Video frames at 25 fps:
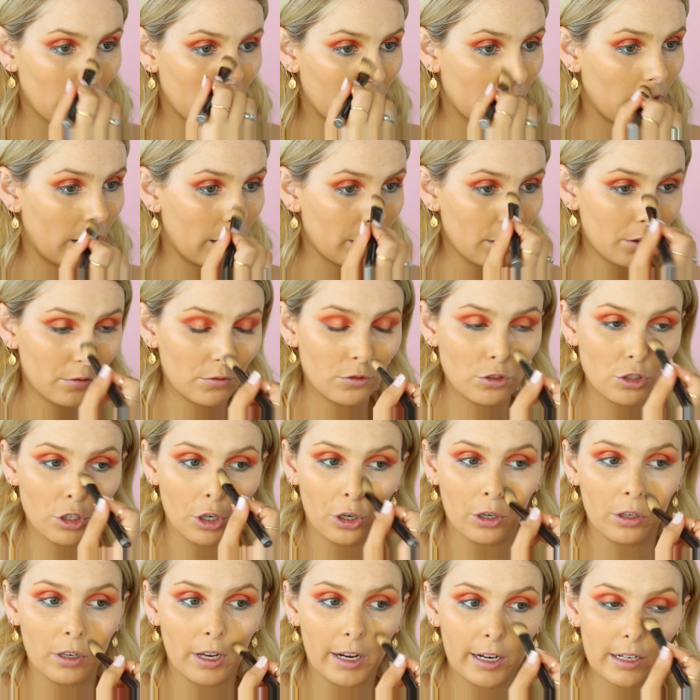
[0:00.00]
I kind of
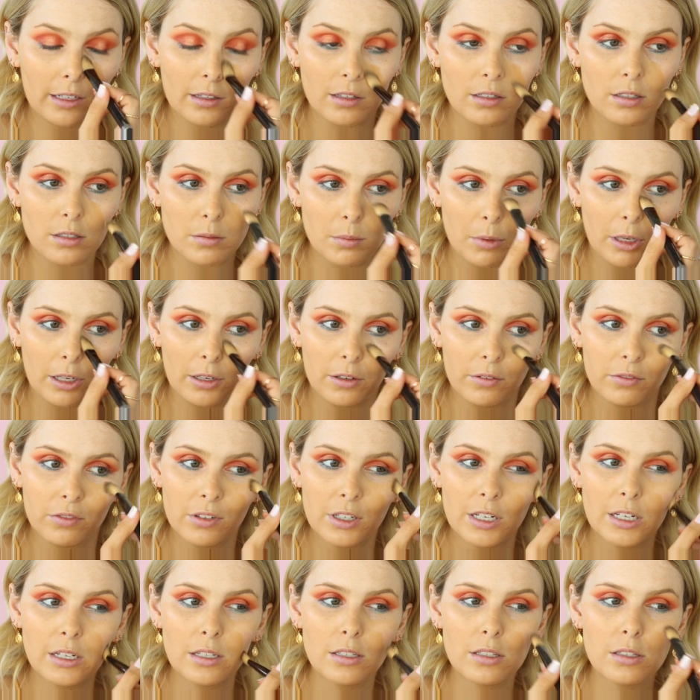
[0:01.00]
don't like the smell of
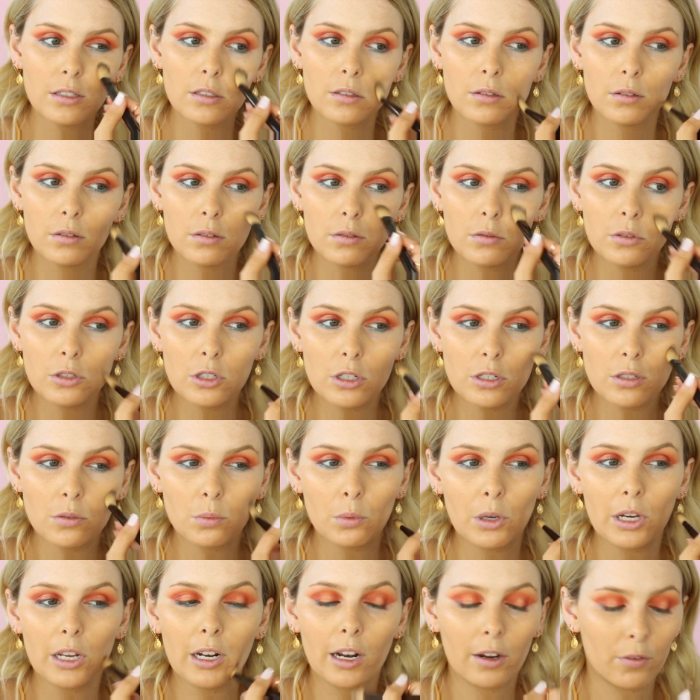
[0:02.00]
this, which is
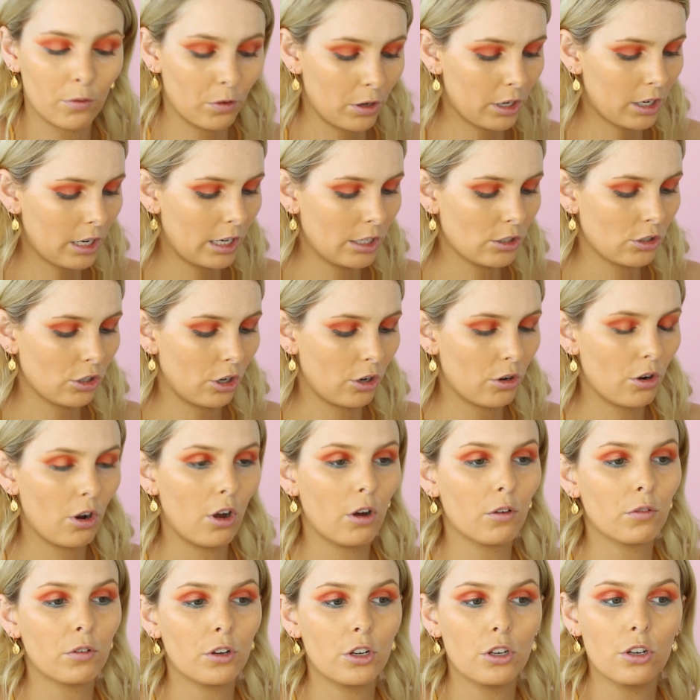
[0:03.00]
weird. I feel like I don't
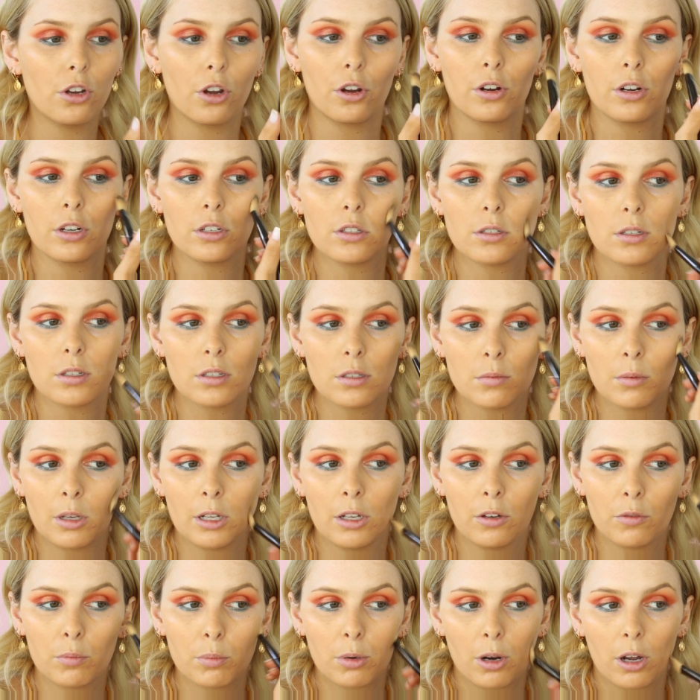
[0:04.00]
often notice the
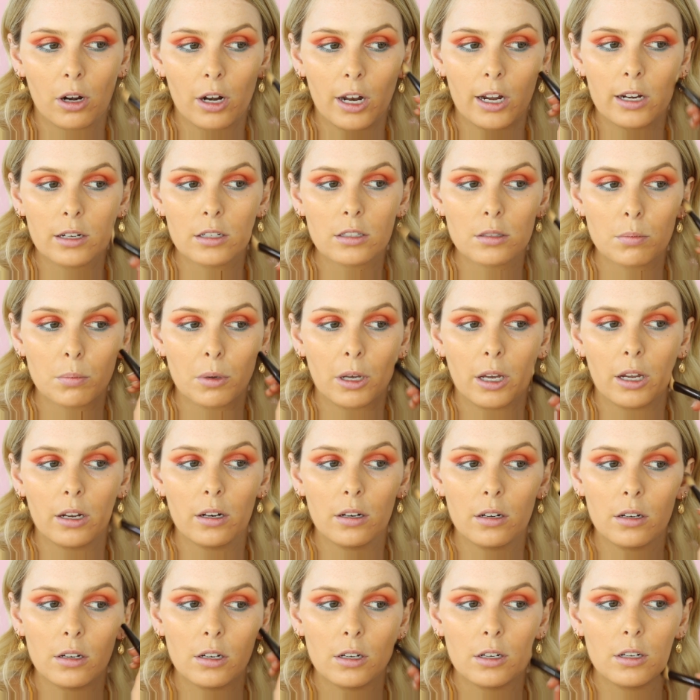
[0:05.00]
smell of products,
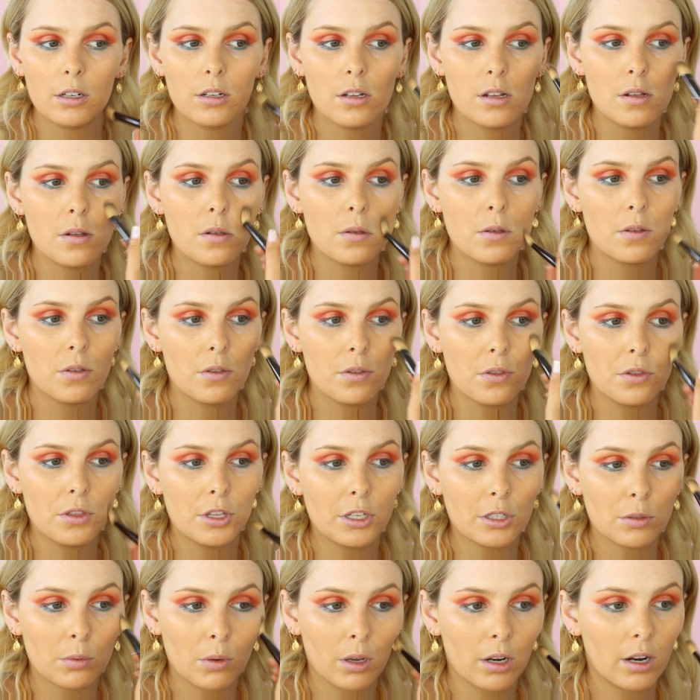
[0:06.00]
but
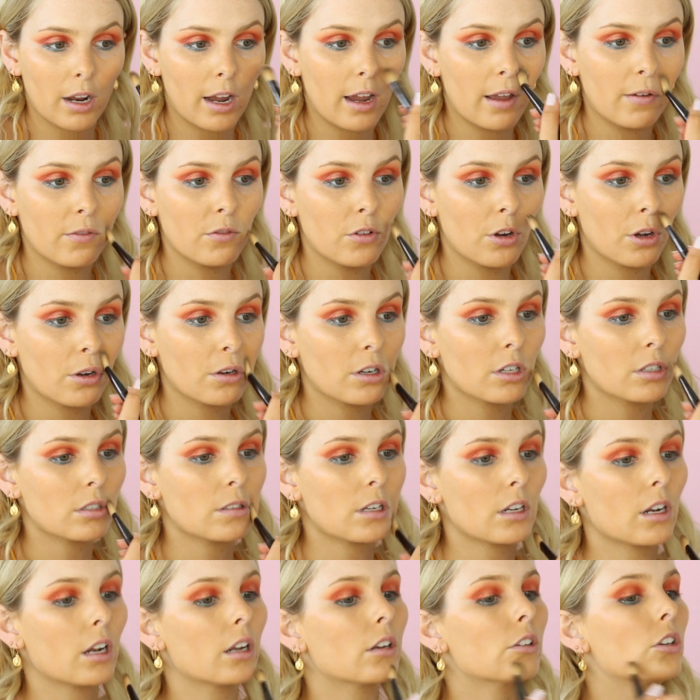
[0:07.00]
this one I have
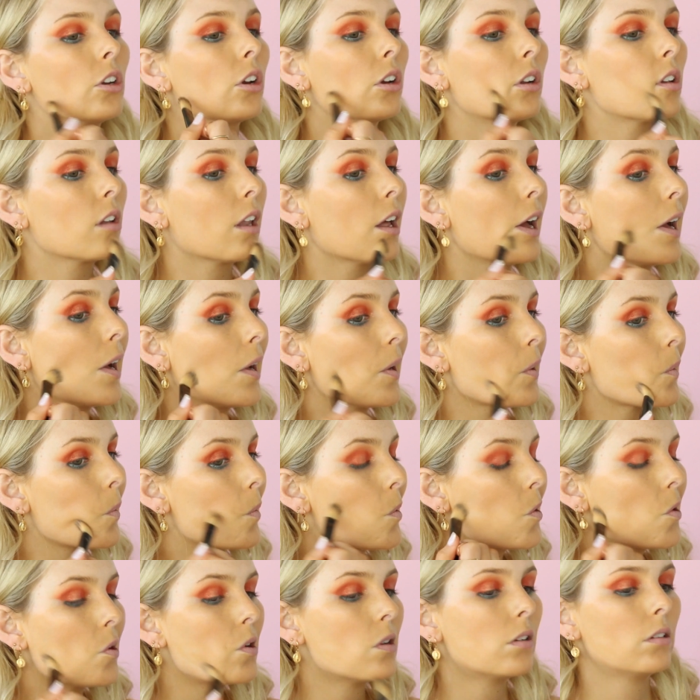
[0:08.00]
noticed and I don't like.
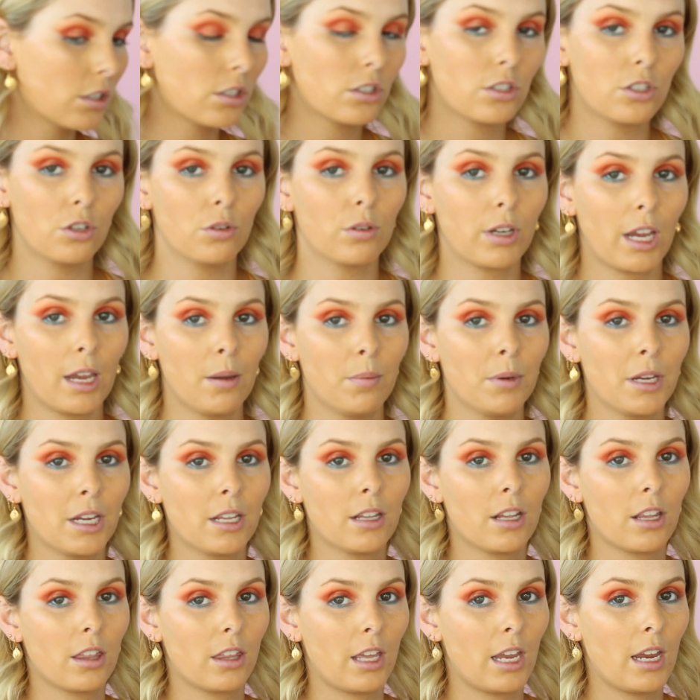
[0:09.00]
Still keeping
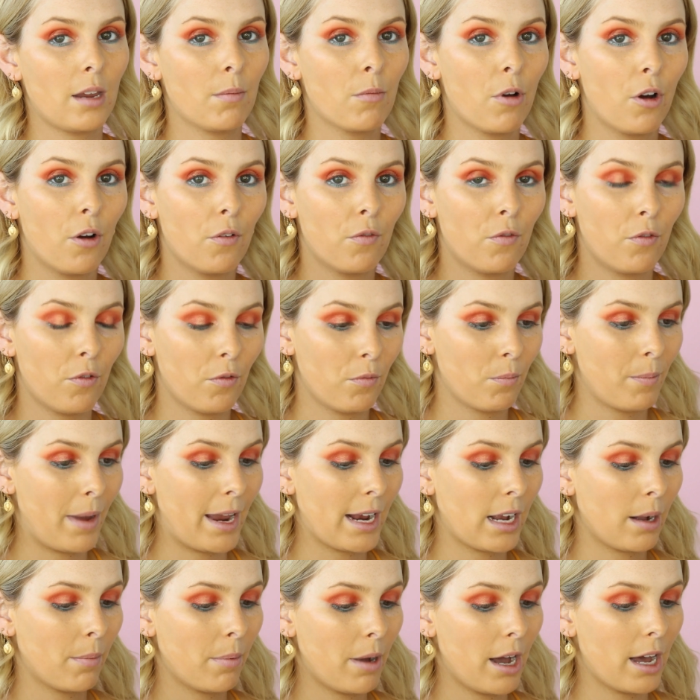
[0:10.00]
in the theme of
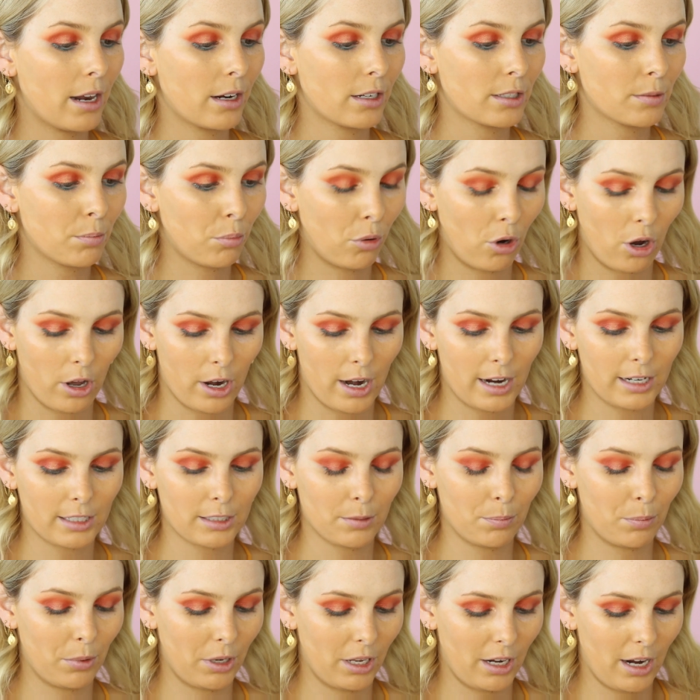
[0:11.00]
makeup artist
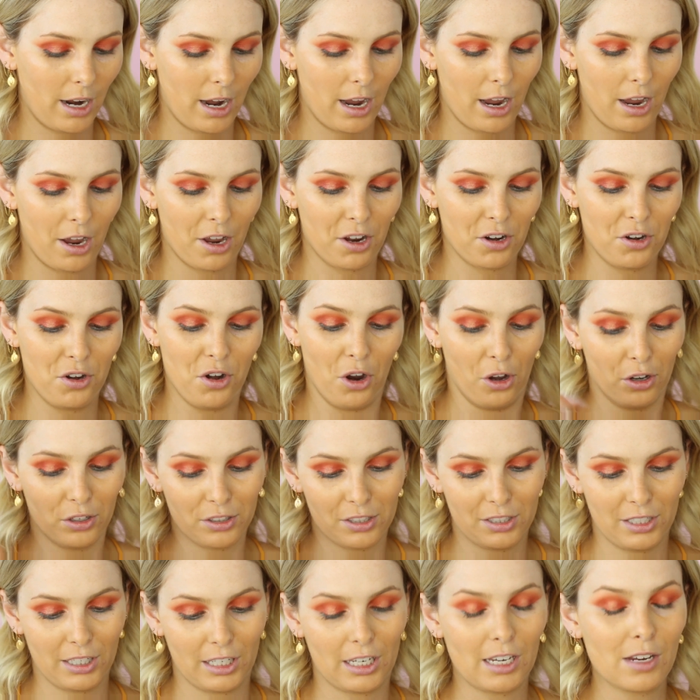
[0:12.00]
products, but not
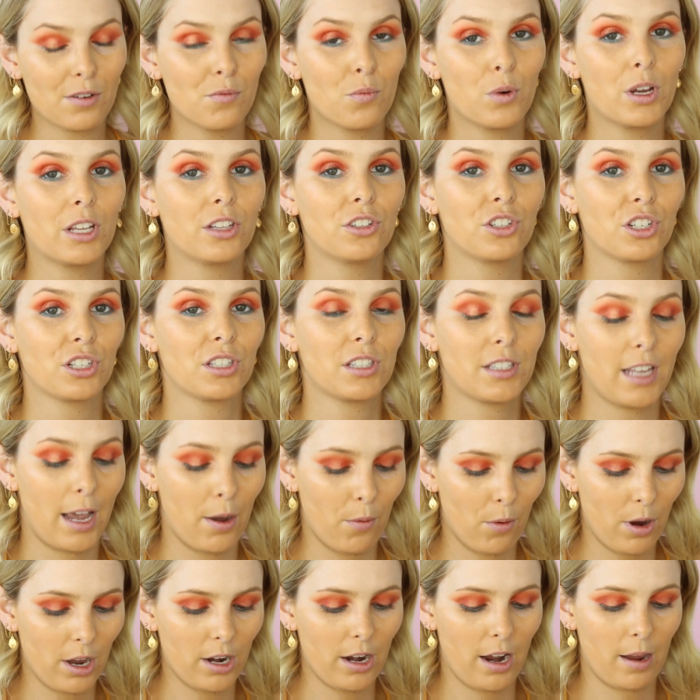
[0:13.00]
sticking with just
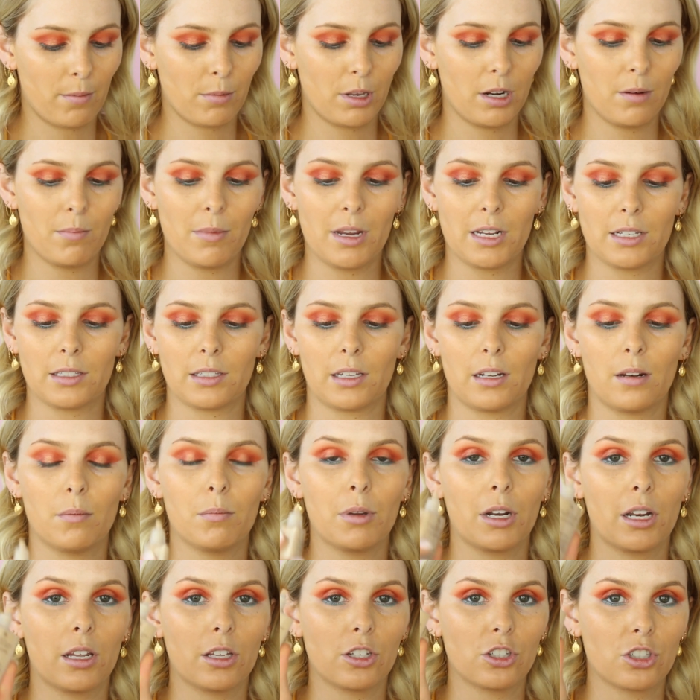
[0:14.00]
that one. I'm going to mix in a
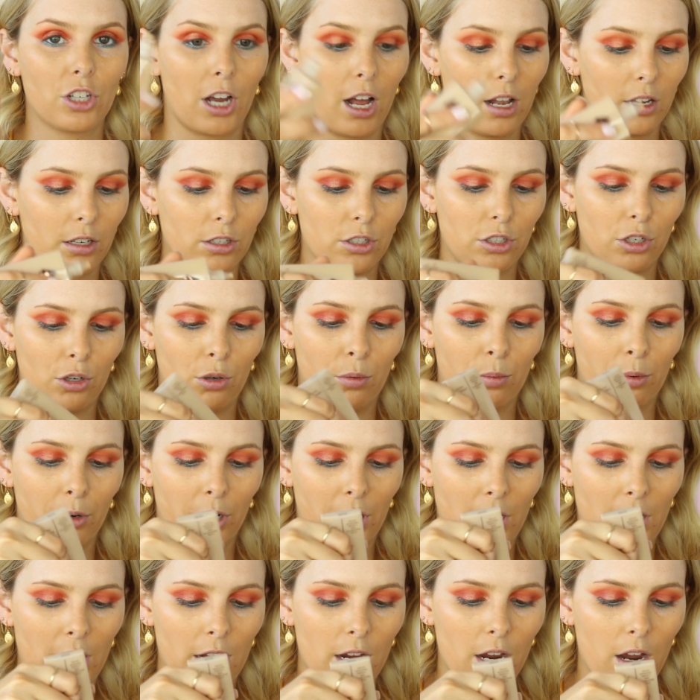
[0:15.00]
bit of the Charlotte
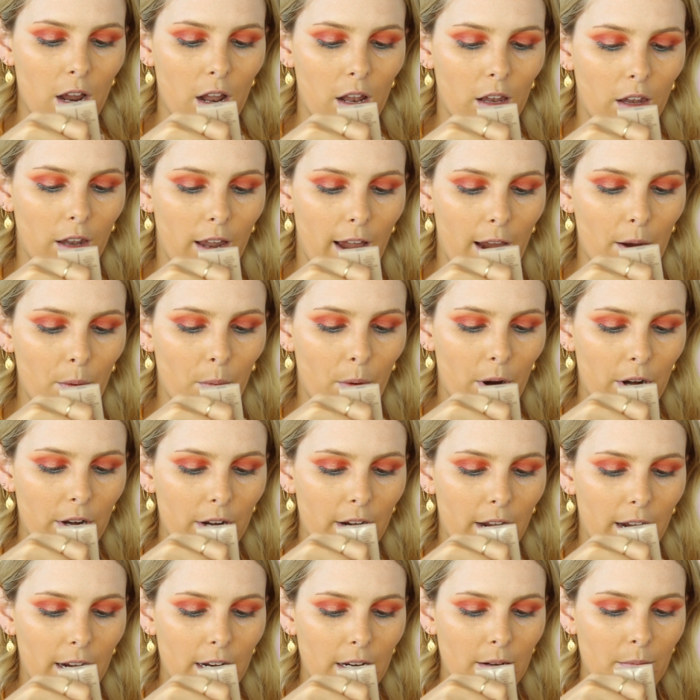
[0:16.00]
Tilbury Light
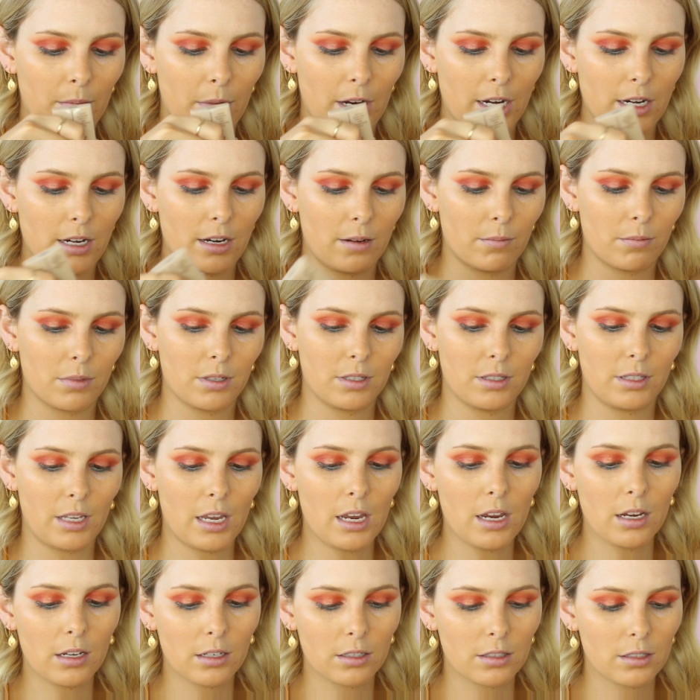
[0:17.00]
Wonder in medium
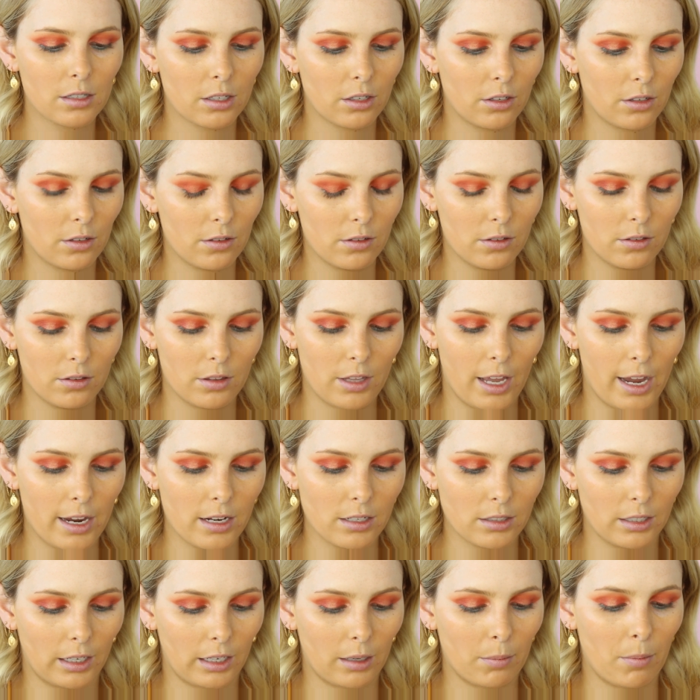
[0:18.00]
6. That
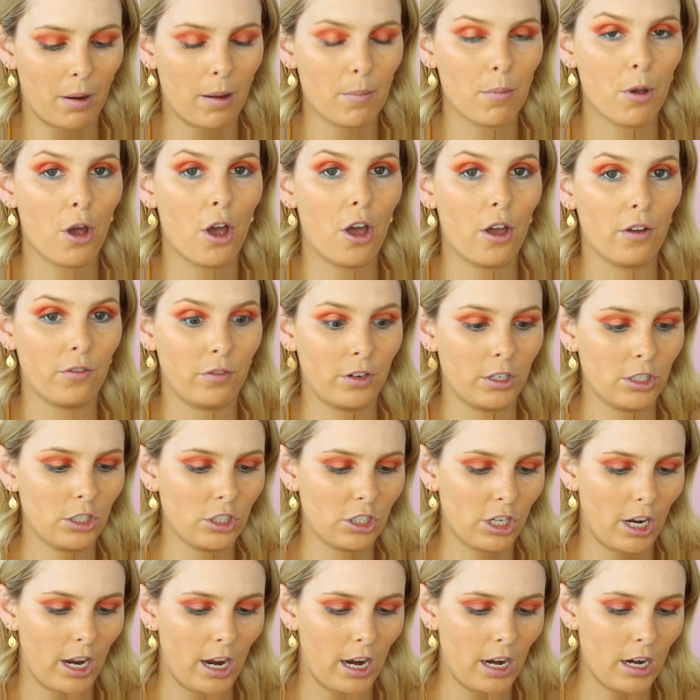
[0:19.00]
is like my perfect
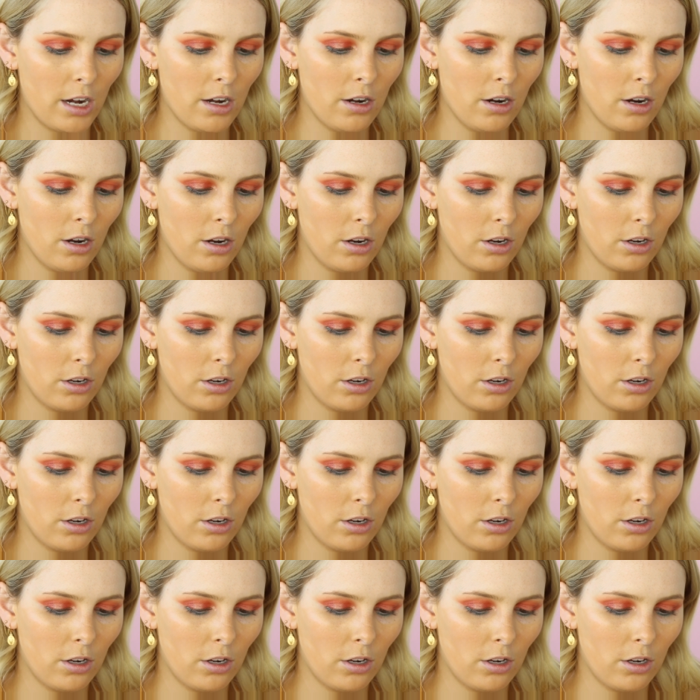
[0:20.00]
shade.